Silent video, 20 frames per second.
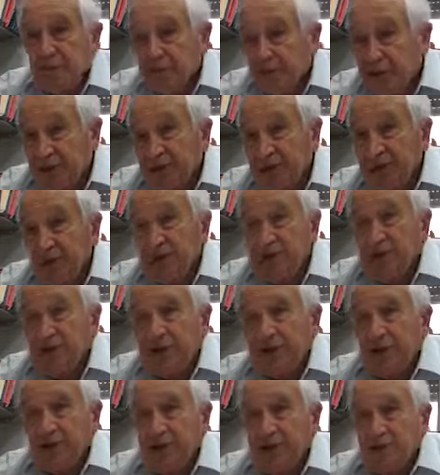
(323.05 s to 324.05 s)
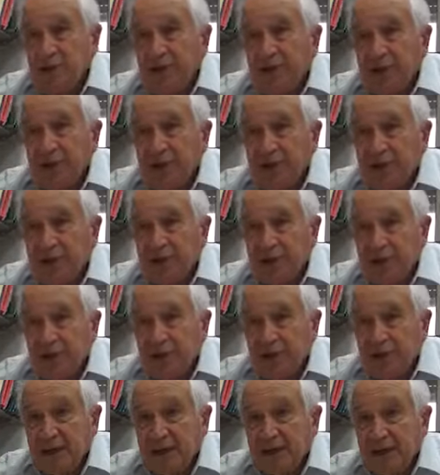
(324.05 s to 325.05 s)
Instead of having 20, 30
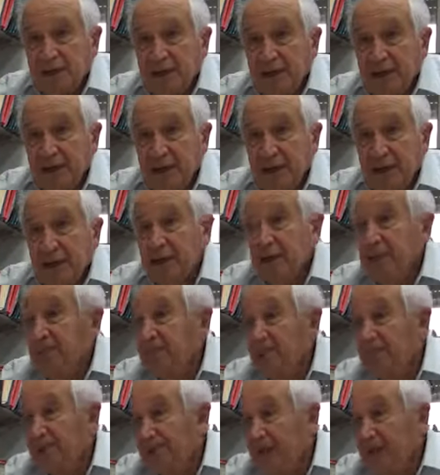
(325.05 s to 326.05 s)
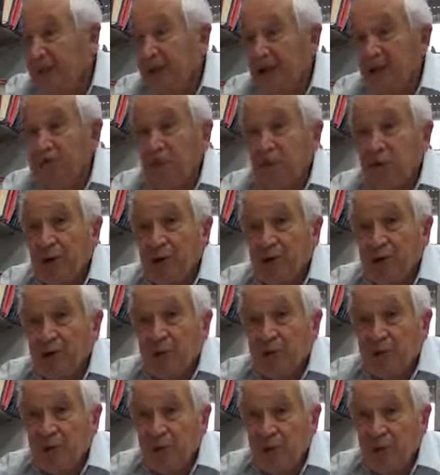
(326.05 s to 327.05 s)
attacks per day, they have one or
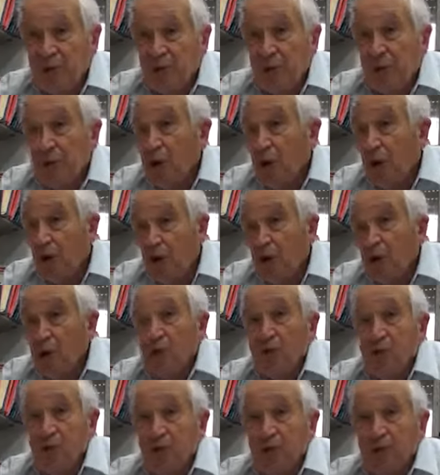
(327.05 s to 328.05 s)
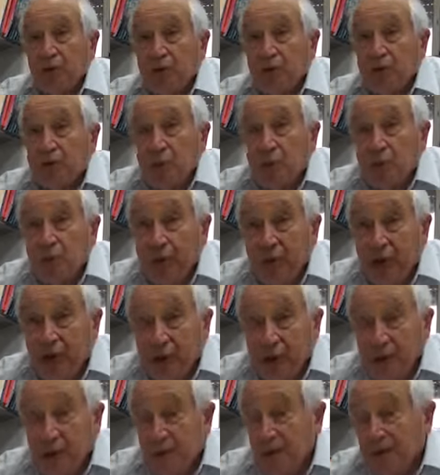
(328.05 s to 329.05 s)
two, or one or two a
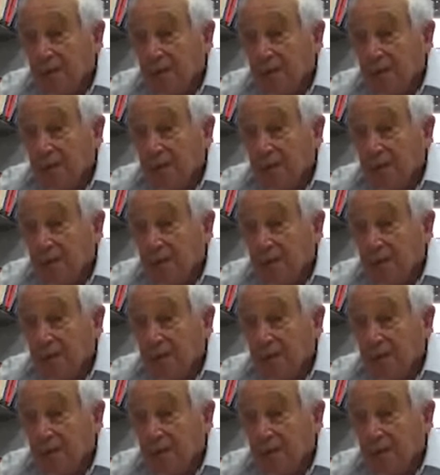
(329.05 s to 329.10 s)
week.